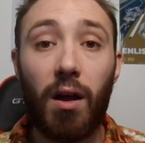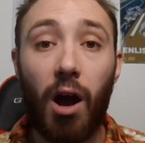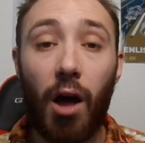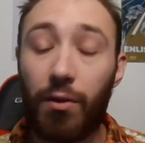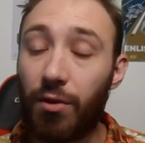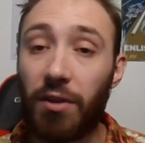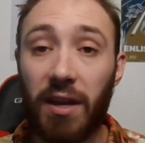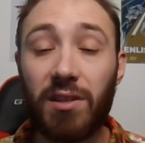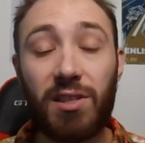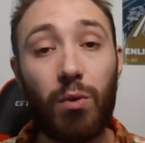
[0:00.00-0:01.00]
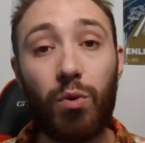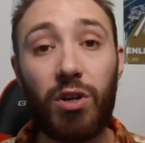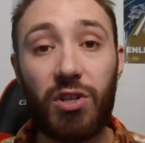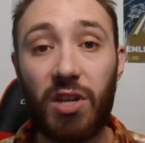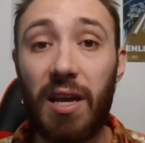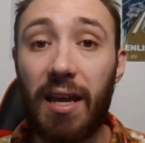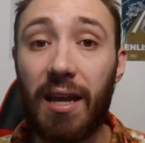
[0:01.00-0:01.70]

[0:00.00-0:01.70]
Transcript: Other things that we're seeing